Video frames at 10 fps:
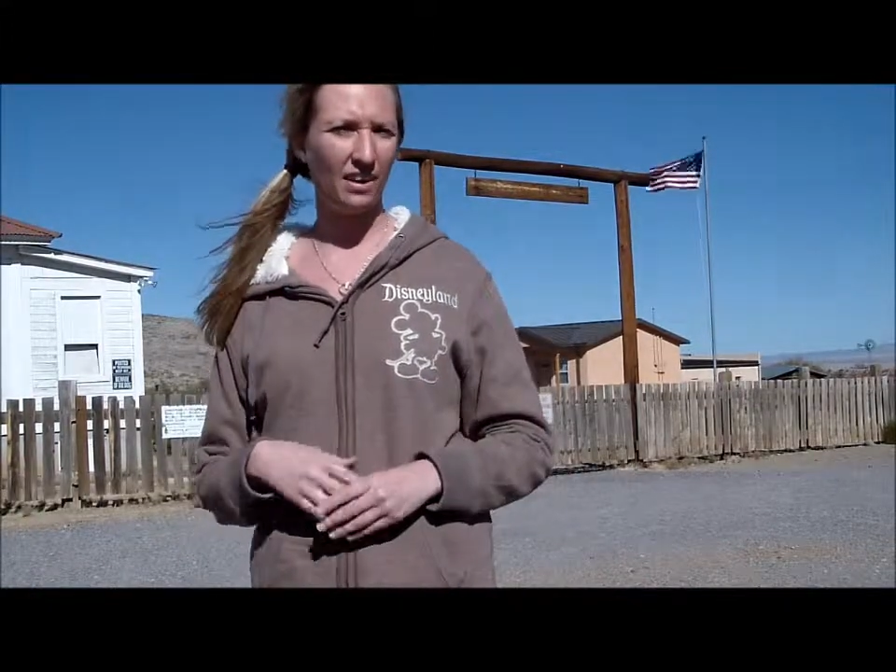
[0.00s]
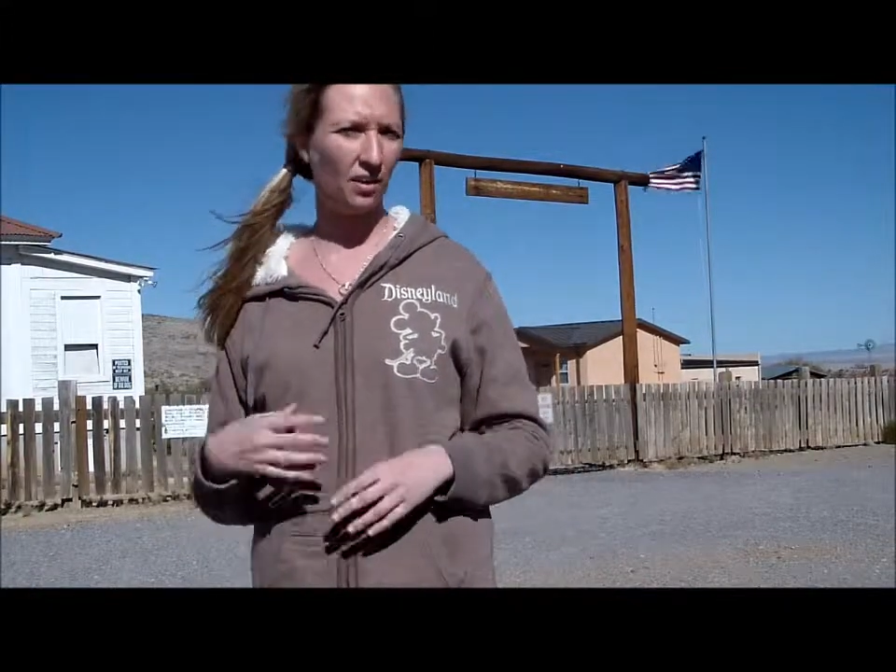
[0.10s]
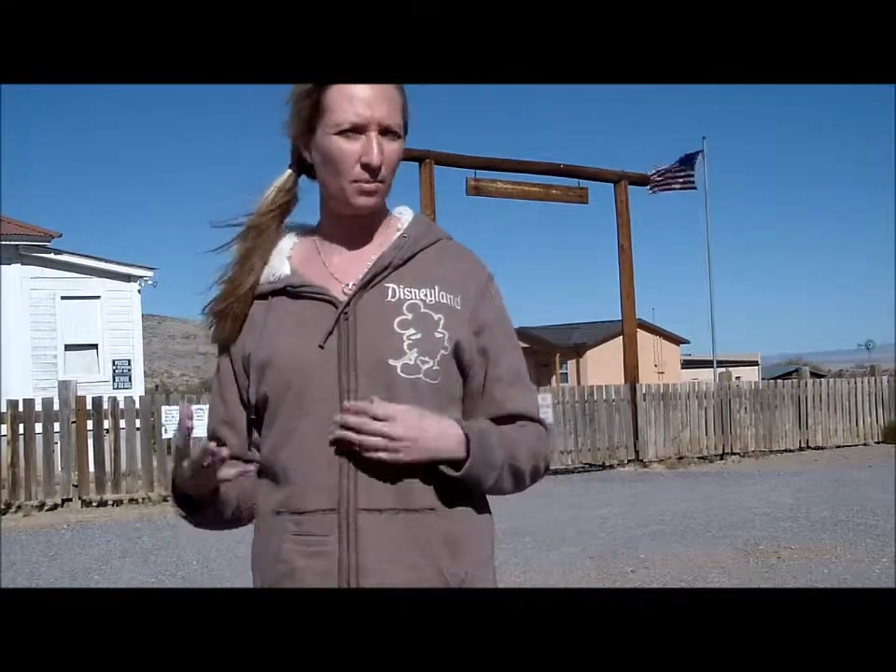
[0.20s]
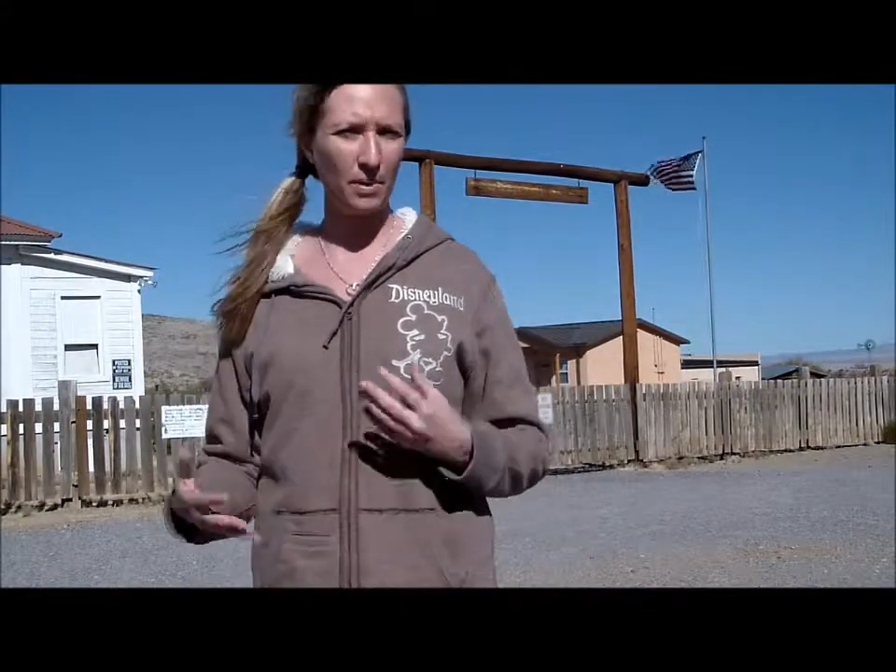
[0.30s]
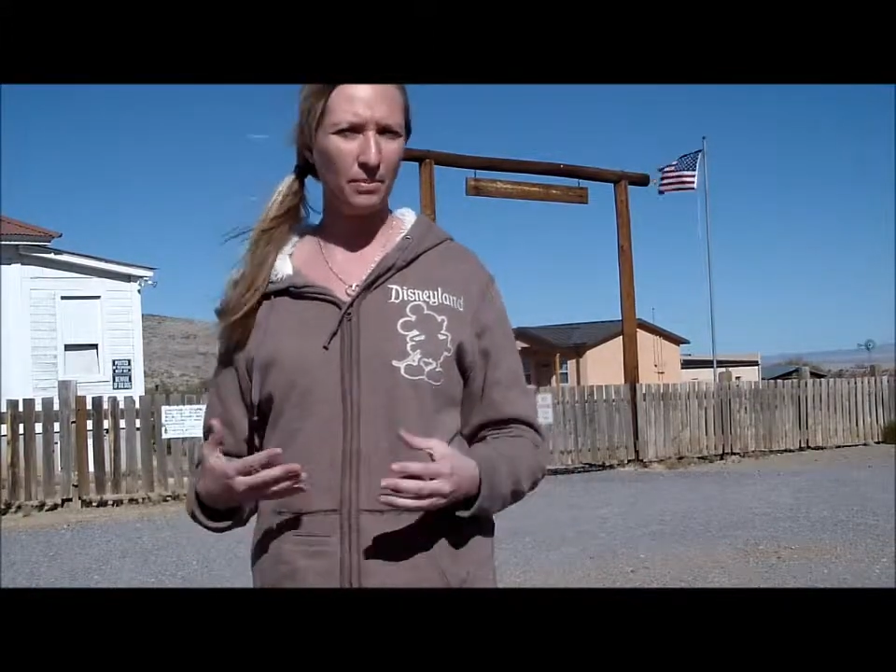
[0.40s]
and
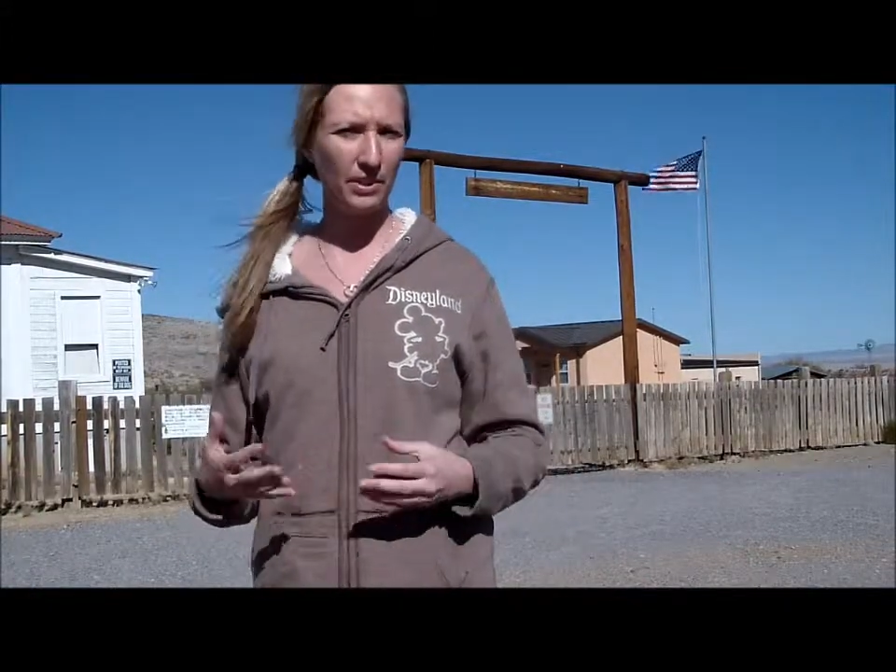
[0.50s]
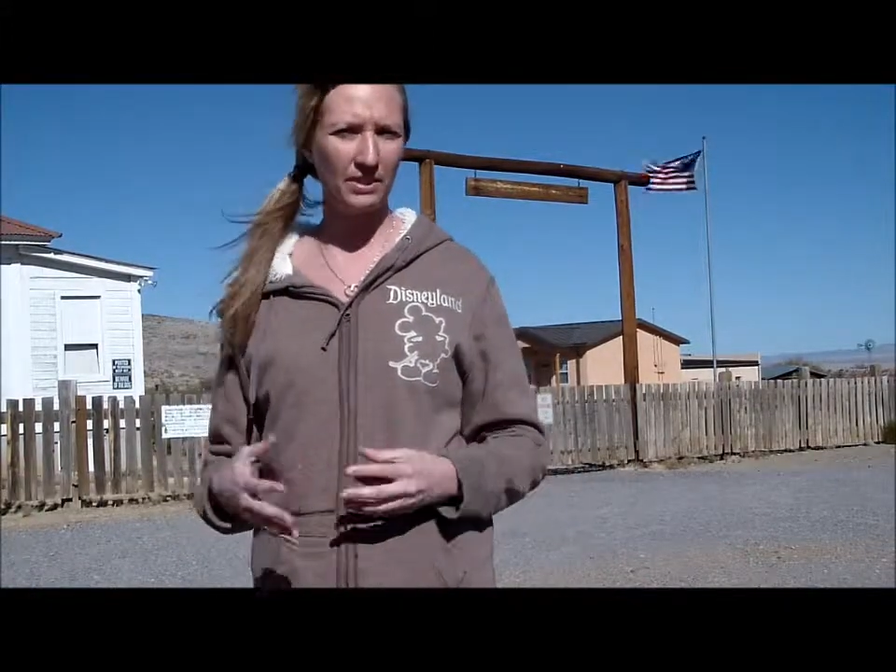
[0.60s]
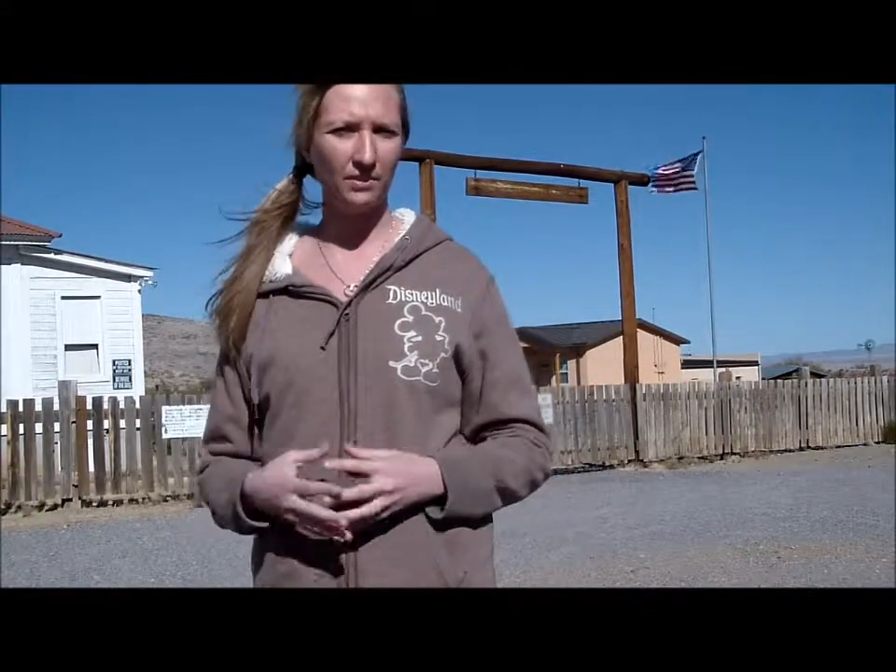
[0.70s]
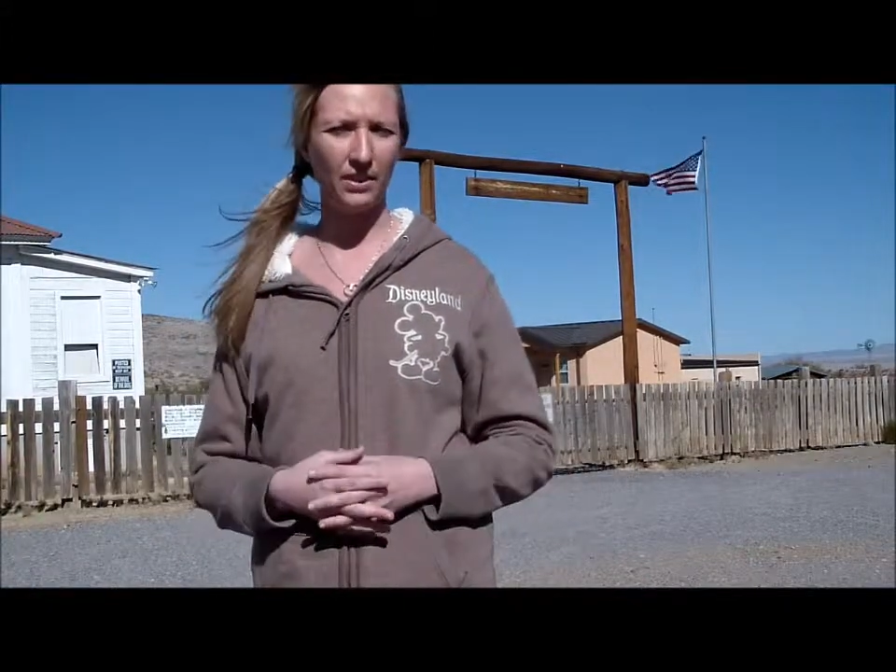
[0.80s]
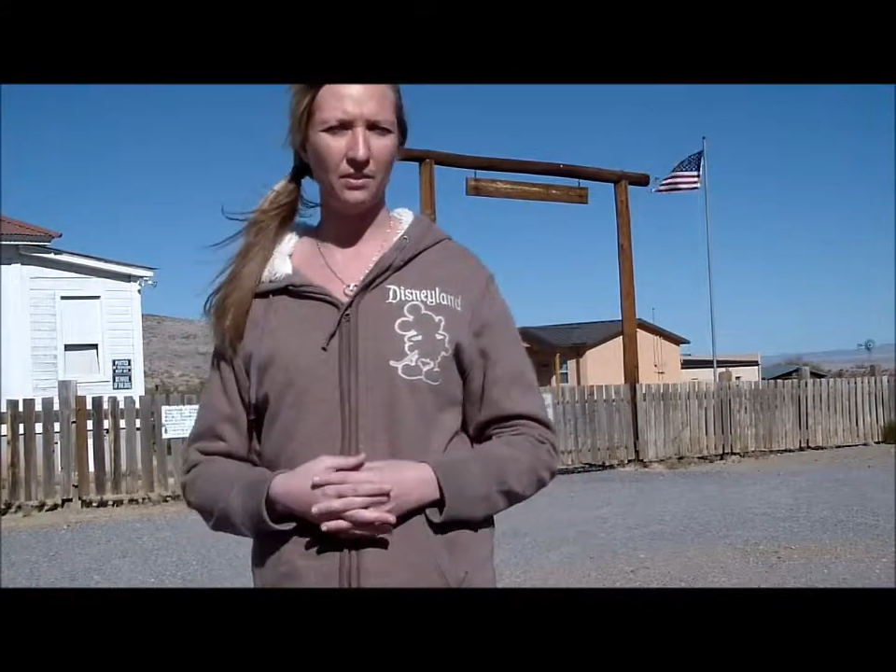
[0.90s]
all the
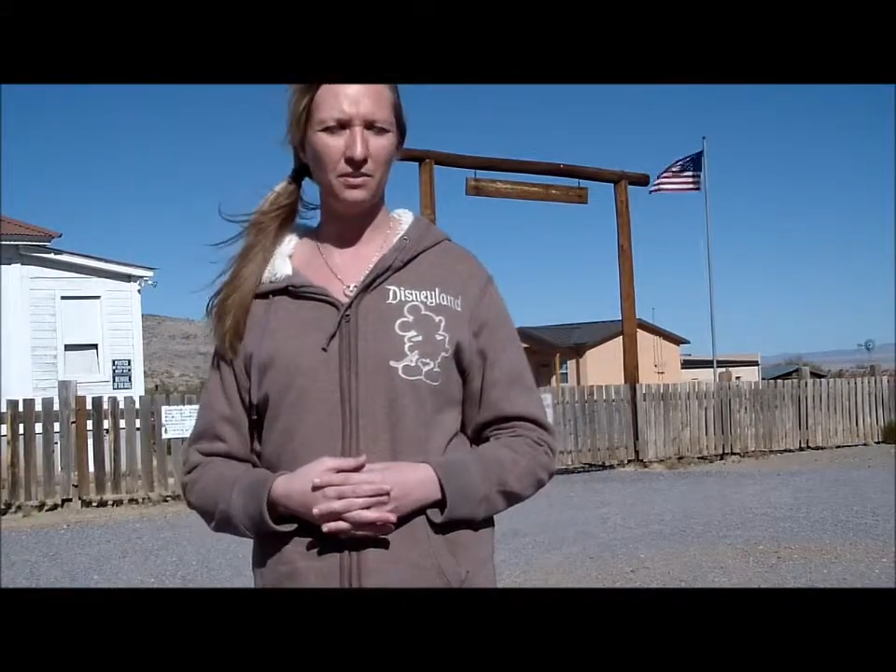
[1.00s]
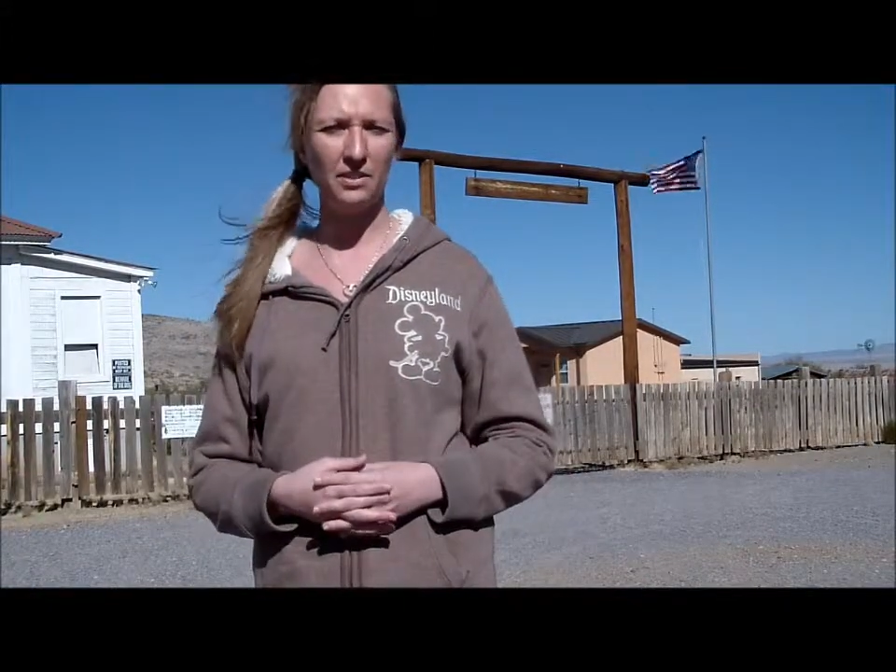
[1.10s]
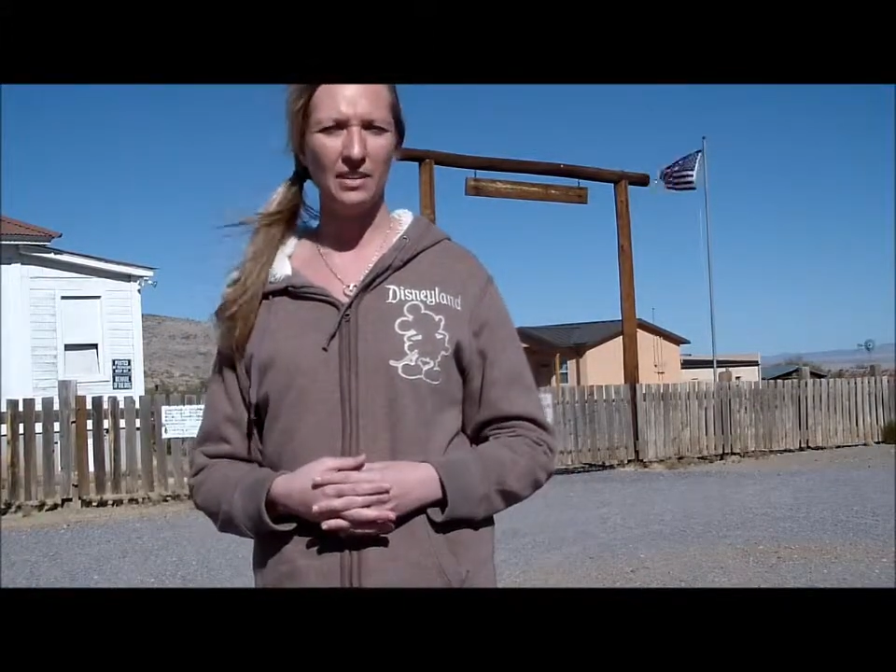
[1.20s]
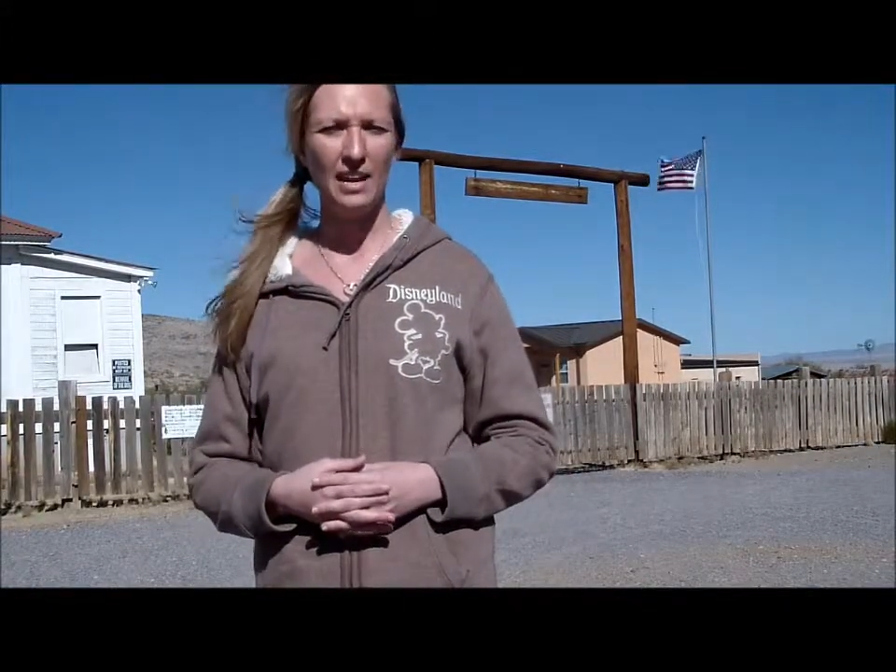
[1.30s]
memories of those.